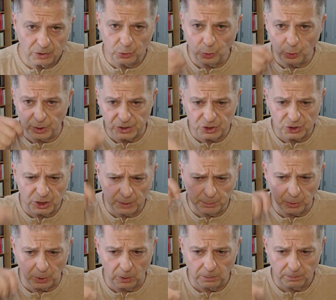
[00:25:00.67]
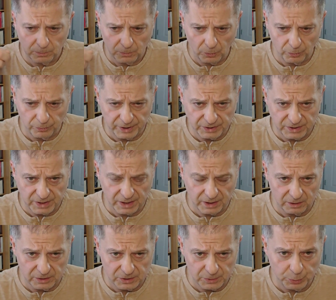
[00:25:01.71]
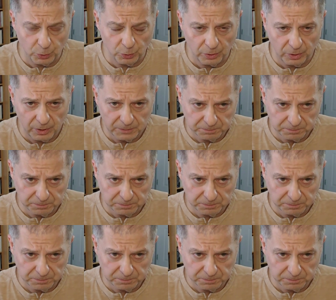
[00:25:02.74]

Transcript: do a triple. They take a little spoon,